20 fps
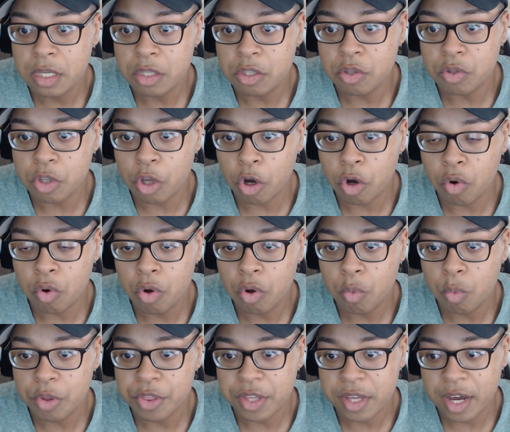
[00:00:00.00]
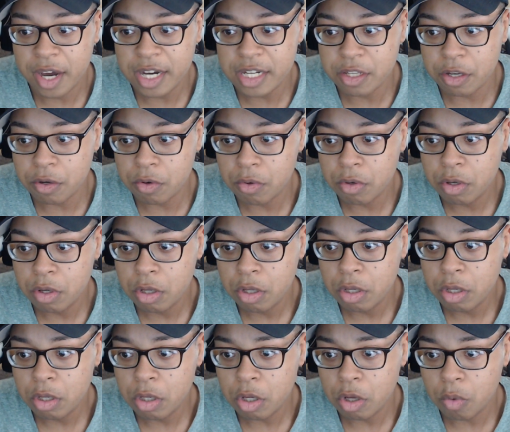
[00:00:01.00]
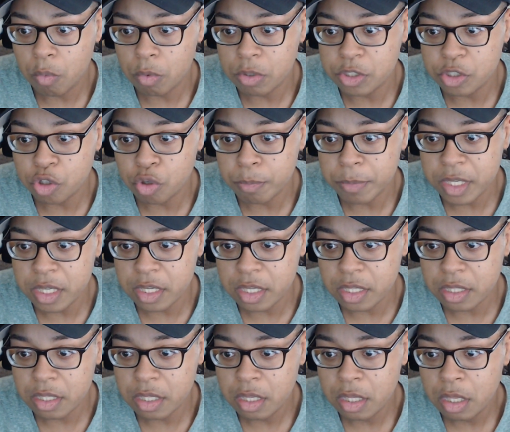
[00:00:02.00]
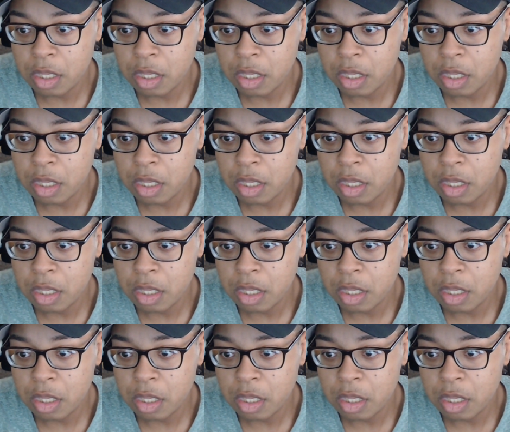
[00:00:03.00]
you know, with Kaido? What do you mean?